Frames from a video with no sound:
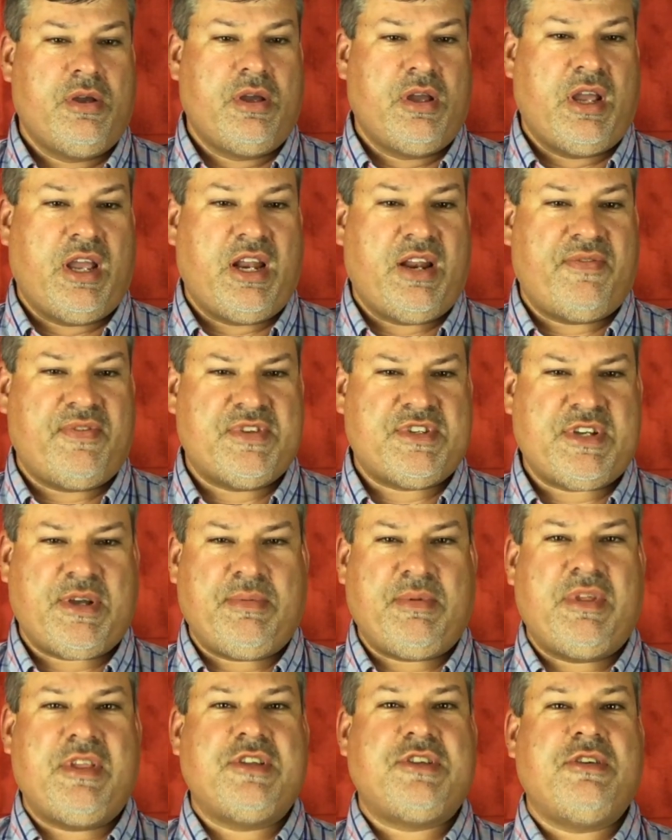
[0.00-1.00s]
And if it's
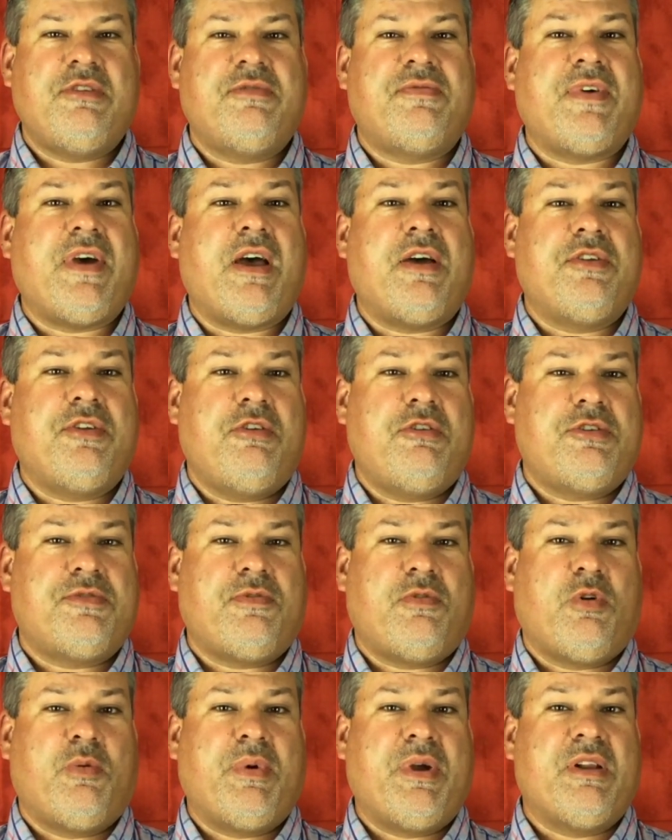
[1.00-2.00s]
something that you found
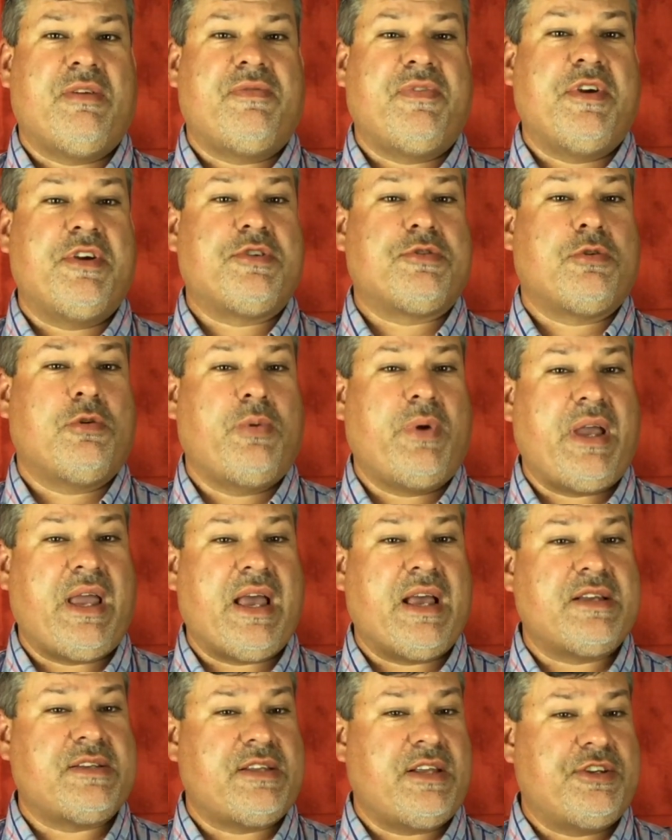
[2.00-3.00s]
useful or beneficial, we
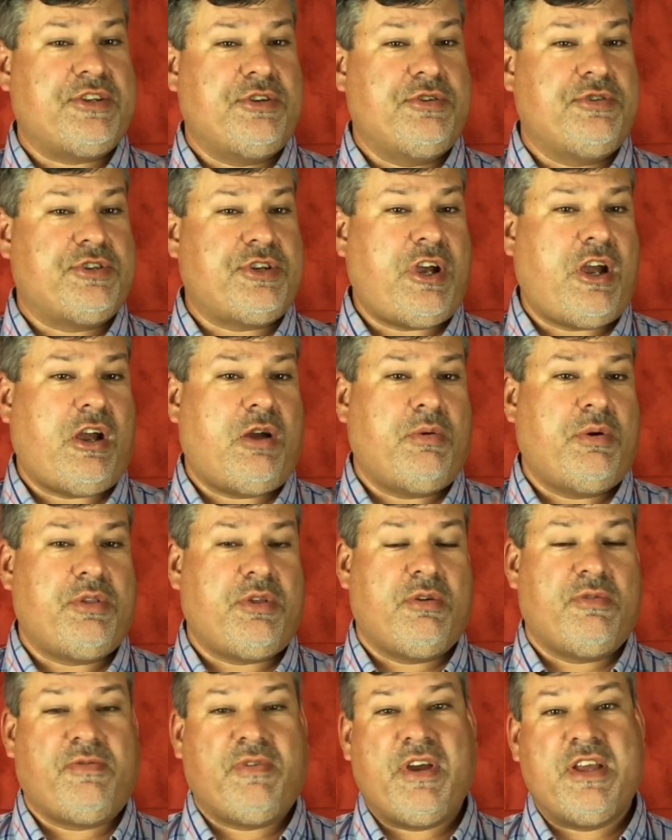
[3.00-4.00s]
ask that you share it with
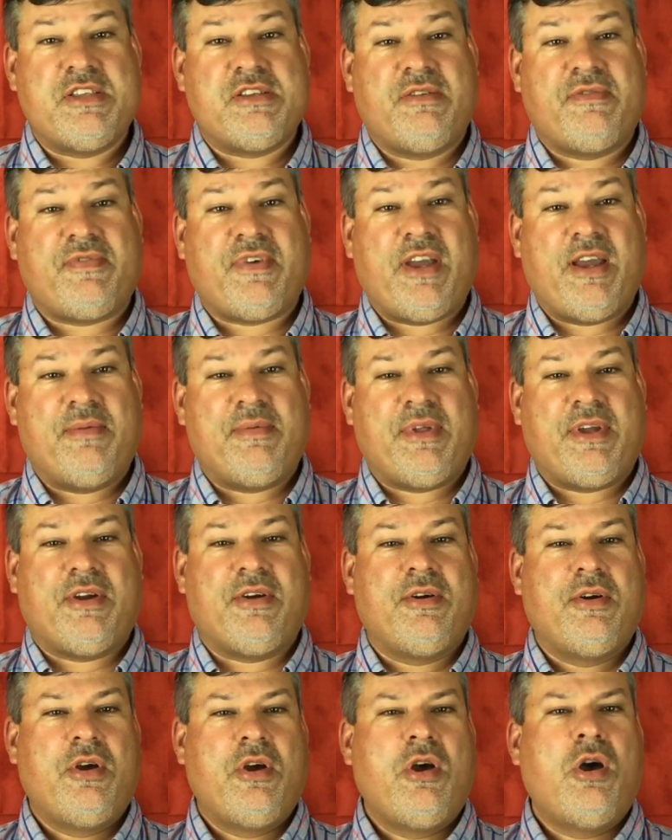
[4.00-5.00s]
your friends and family or
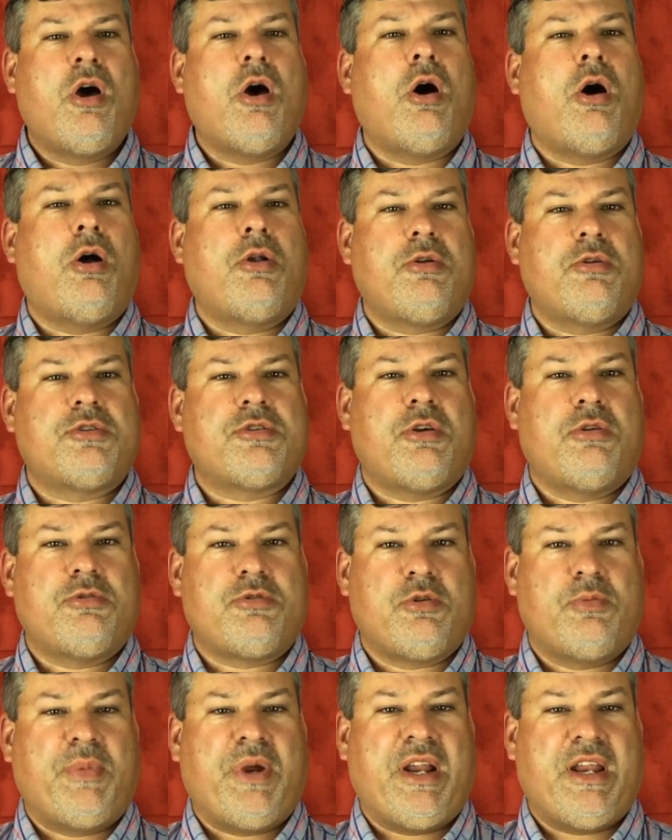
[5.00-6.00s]
on your
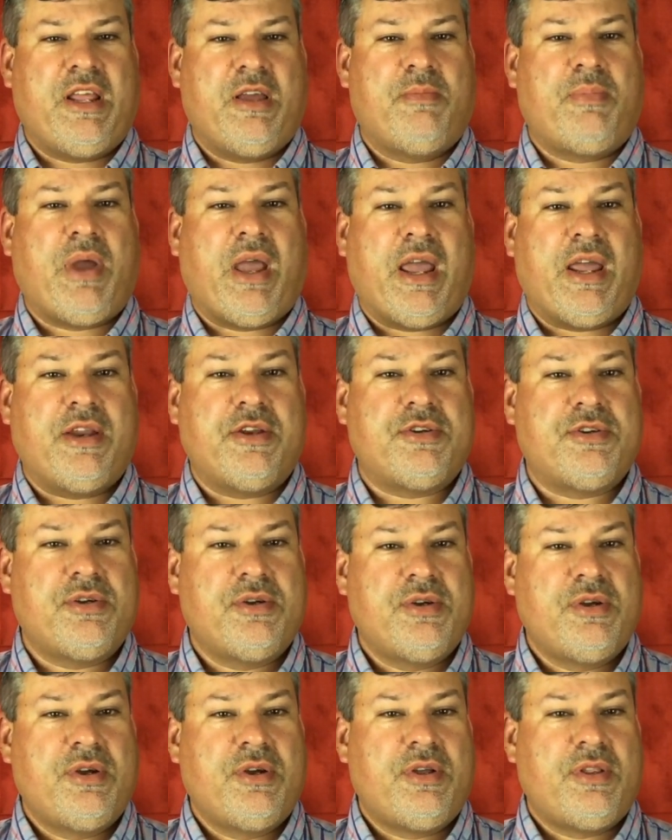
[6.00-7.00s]
social media page,
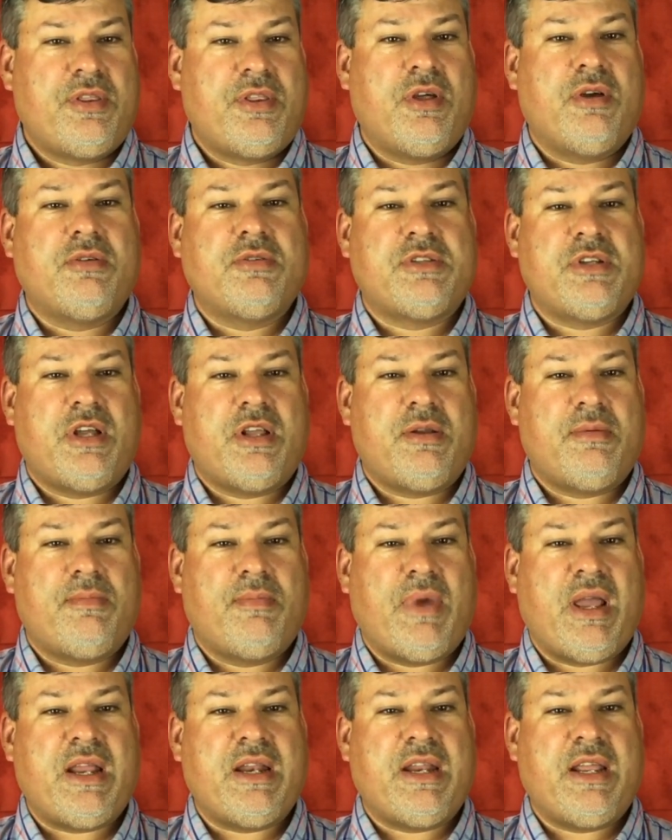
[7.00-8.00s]
those that
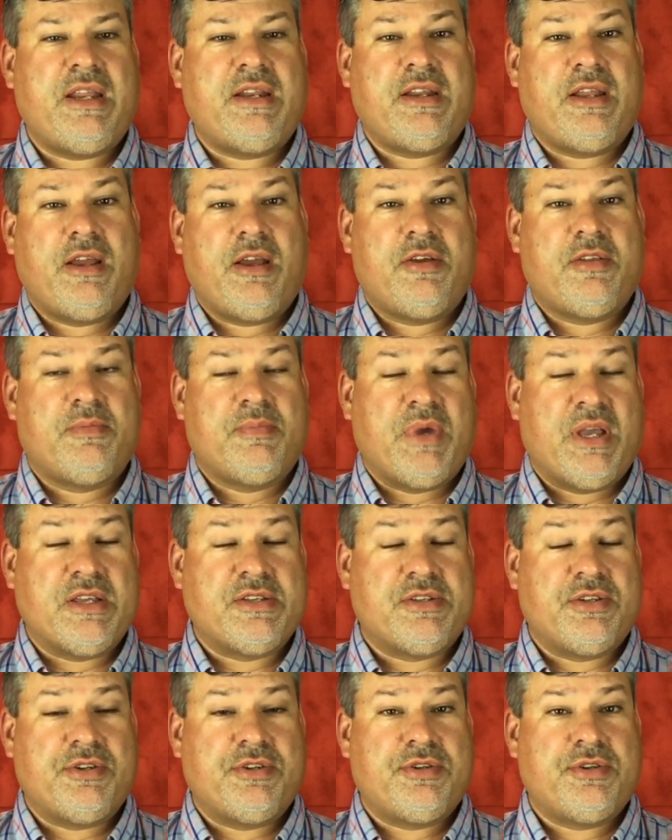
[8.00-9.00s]
may need to hear the message.
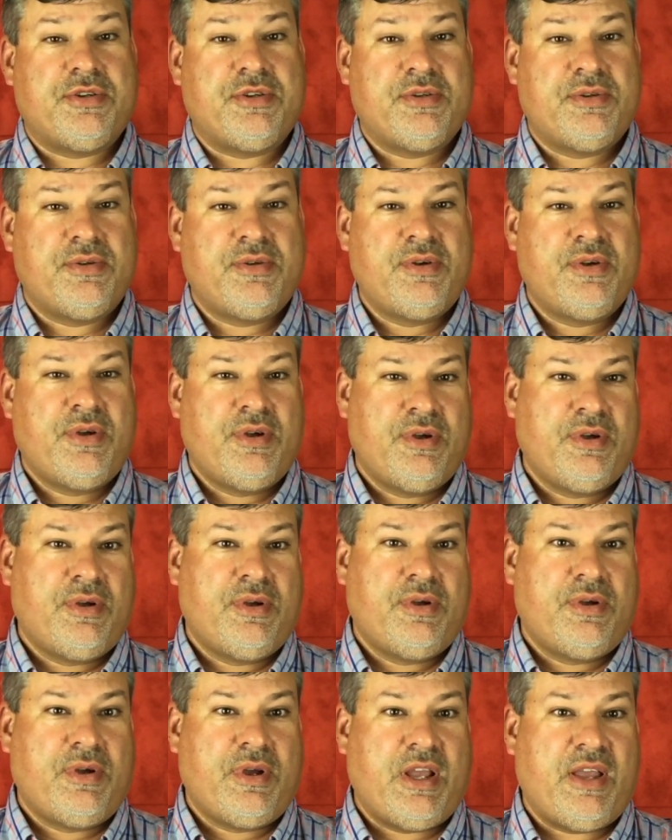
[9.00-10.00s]

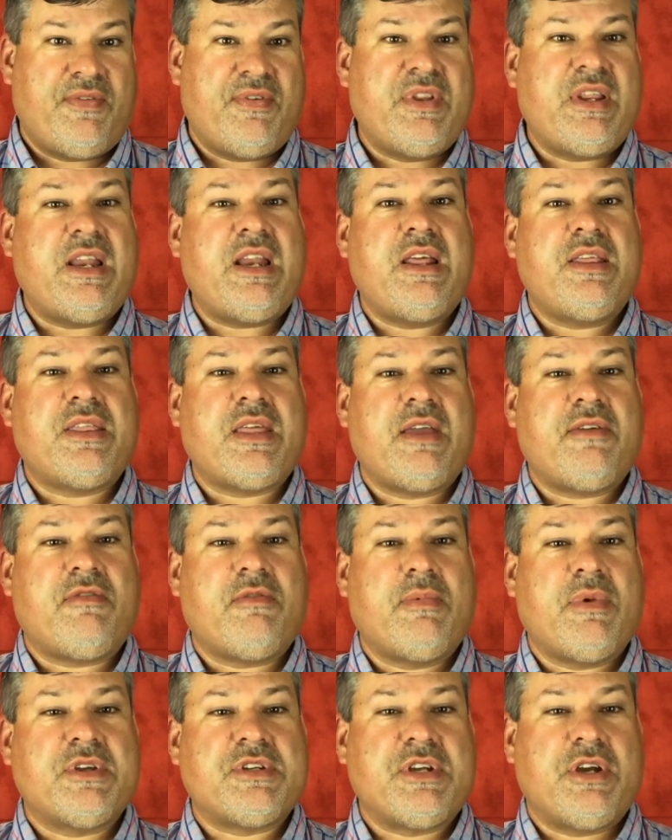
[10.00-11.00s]
If you need anything
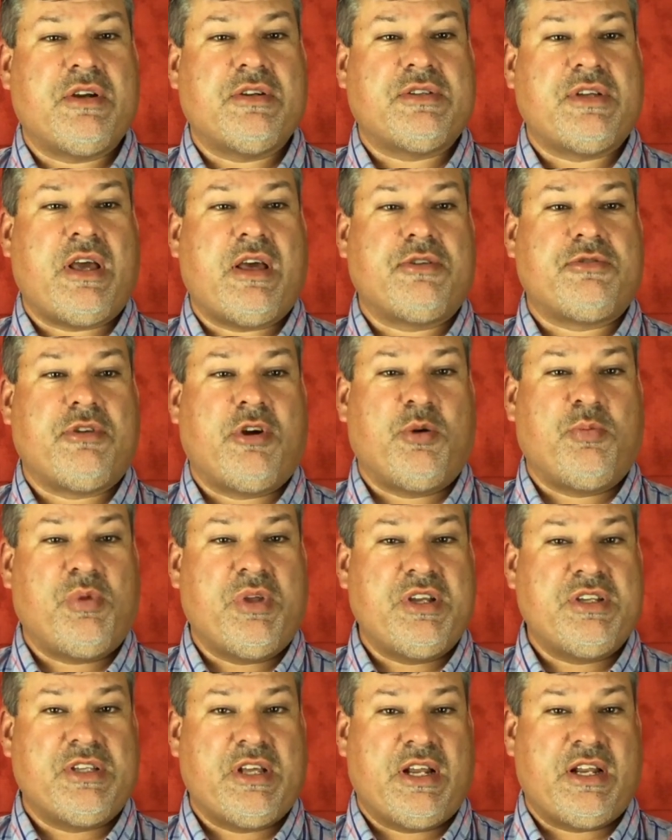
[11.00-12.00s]
from us here at South Trail,
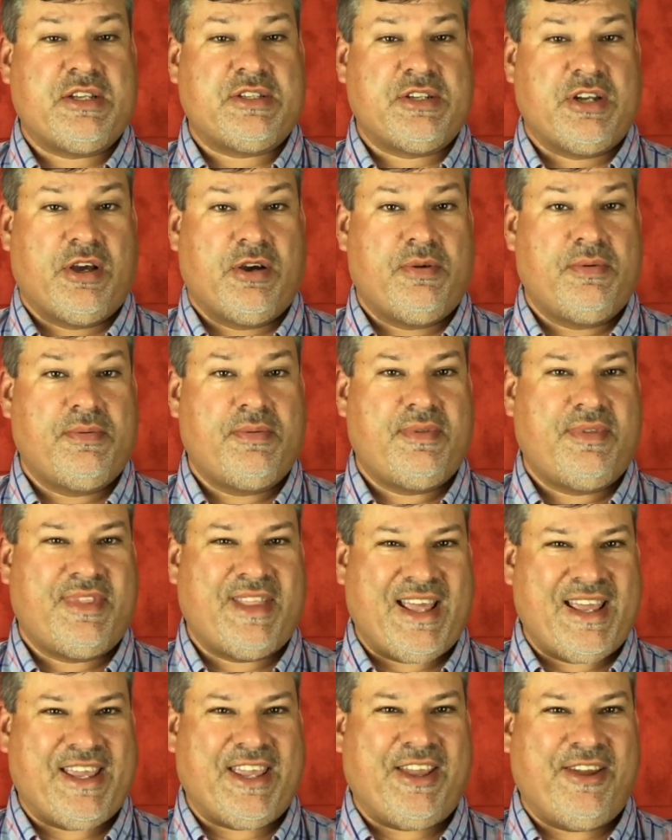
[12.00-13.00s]
please let us know.
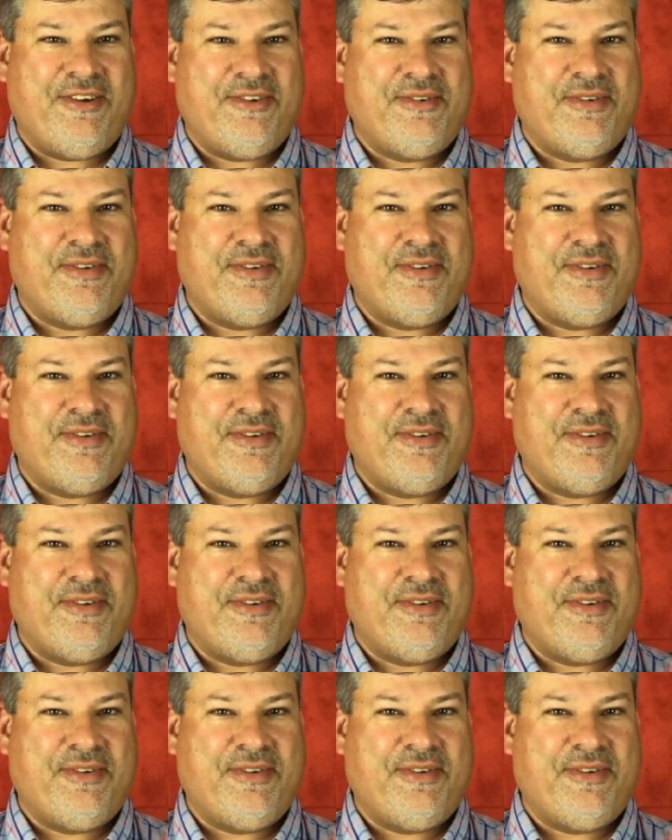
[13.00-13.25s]
Thank you.